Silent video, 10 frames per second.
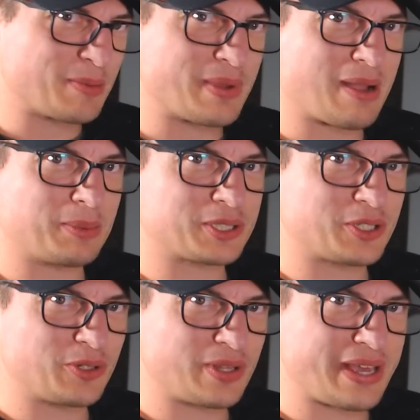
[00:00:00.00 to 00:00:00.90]
be able to
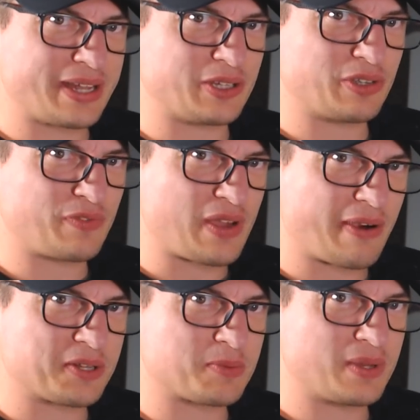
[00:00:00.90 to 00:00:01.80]
do that, and good for
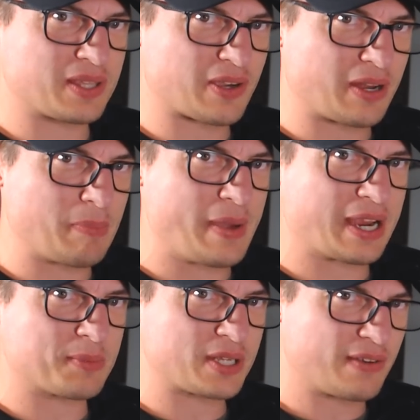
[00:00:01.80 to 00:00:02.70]
Aaron Smith to kind of back
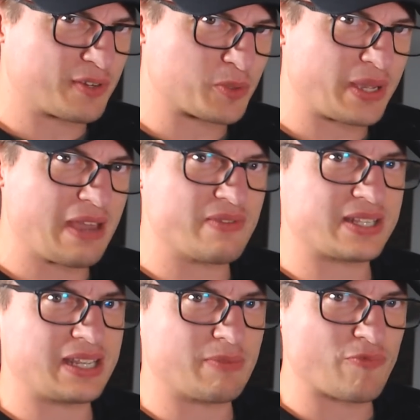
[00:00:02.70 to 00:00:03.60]
himself because we haven't
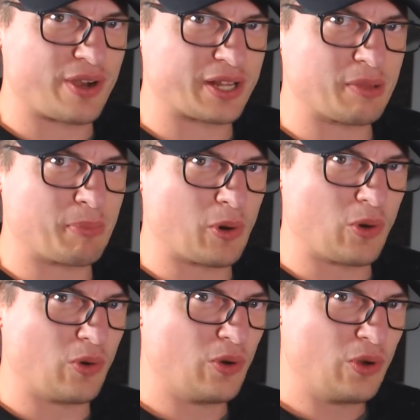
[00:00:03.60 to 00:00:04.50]
seen him running the
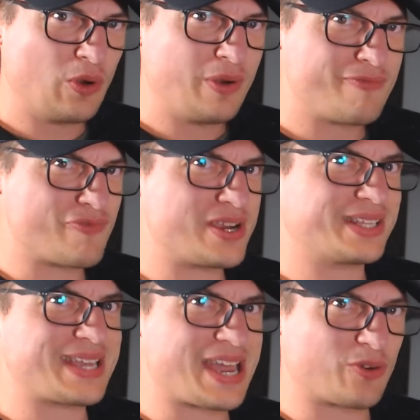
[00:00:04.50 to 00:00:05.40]
ball
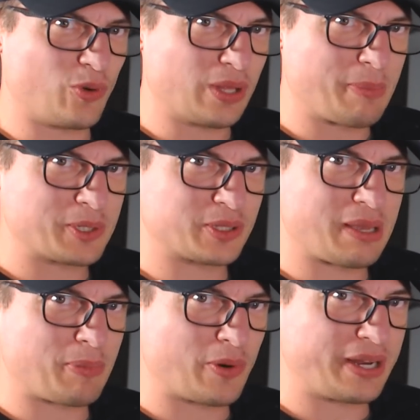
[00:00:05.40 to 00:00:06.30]
really at all up until
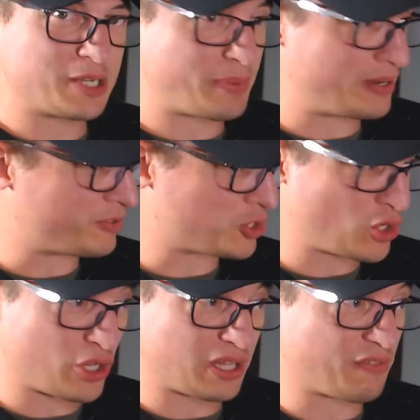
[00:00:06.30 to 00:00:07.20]
that point. He's been
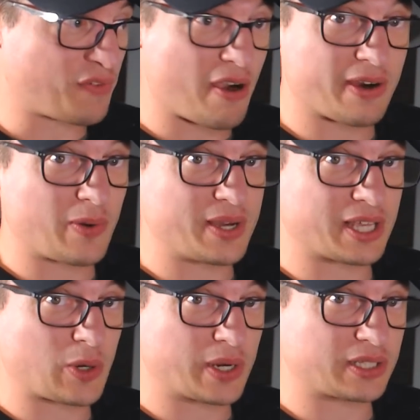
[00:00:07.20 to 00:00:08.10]
certainly firing away the
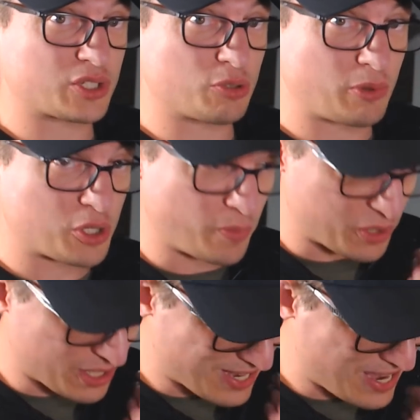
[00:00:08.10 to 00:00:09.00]
quick distribution, which
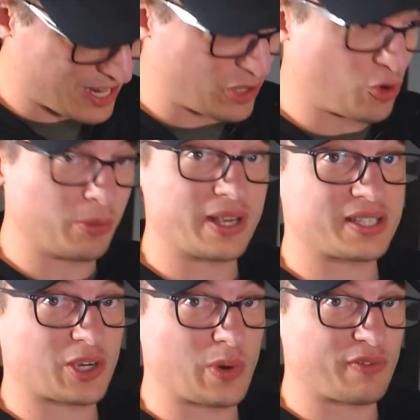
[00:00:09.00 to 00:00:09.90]
is getting the All Blacks the
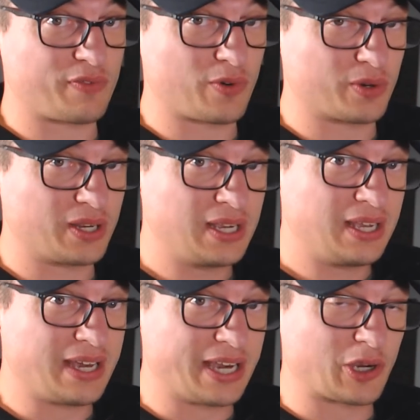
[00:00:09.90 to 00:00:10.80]
quick forward,
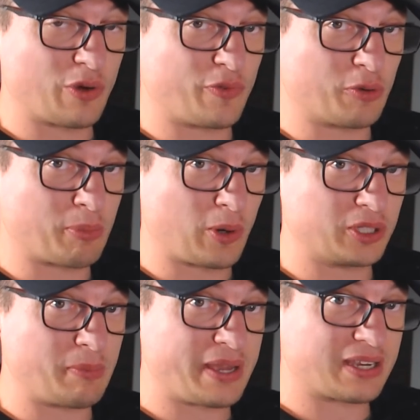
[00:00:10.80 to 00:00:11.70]
uh, go forward ball in
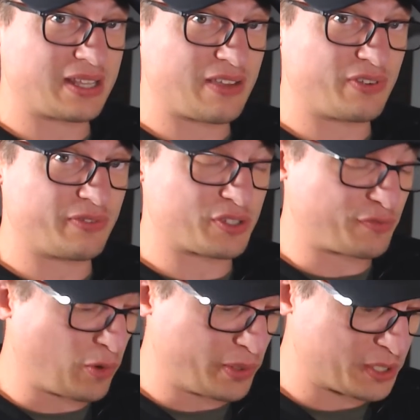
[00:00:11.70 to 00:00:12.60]
the back of the effort of his
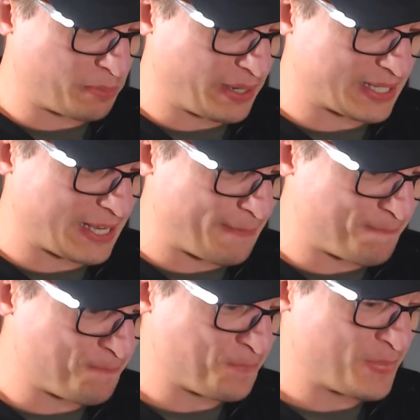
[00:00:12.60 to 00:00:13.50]
forwards. But
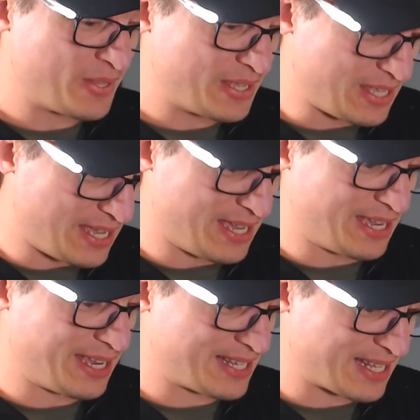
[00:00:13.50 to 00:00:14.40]
um, yeah,
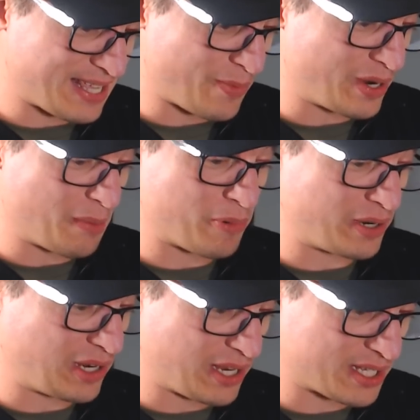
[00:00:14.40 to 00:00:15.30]
he set that one up pretty
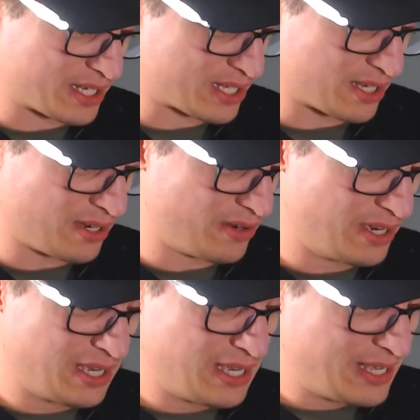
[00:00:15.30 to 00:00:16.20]
nicely. So
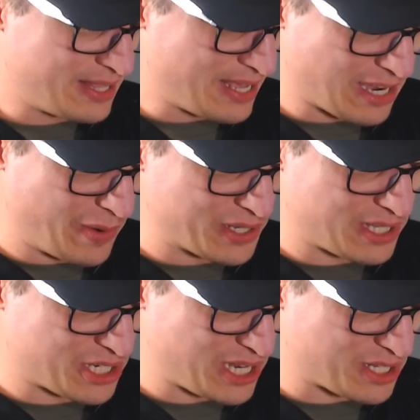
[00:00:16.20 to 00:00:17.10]
they go into the
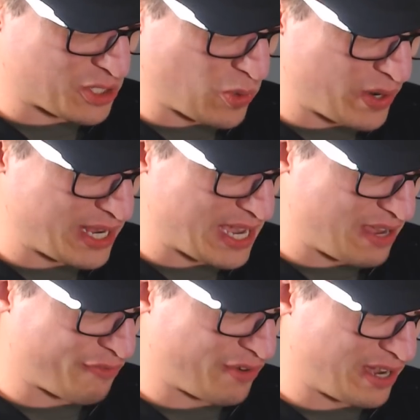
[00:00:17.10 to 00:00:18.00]
sheds
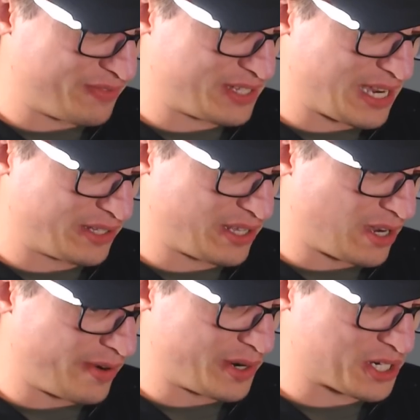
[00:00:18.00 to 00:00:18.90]
28-5 down the
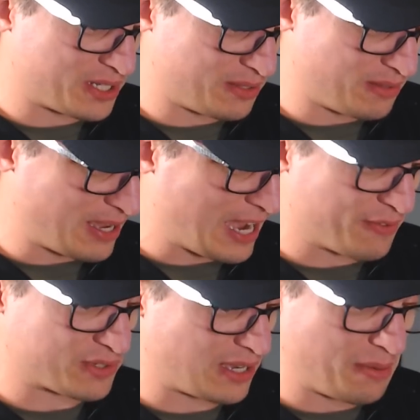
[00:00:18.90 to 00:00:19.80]
Irish, and the
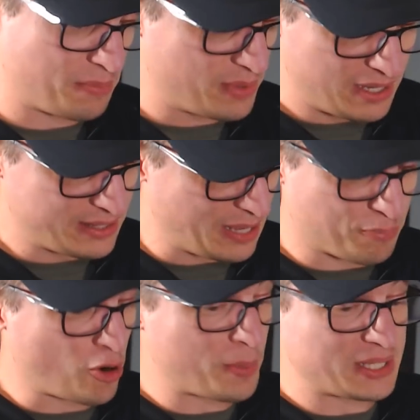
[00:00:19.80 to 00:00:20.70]
halftime they
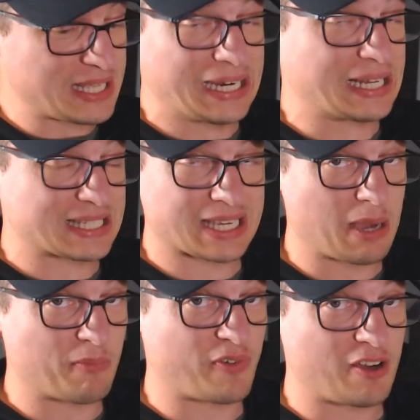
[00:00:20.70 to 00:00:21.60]
probably needed it to
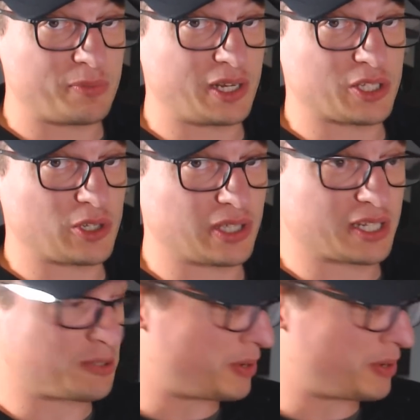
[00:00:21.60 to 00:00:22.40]
come five minutes earlier, to be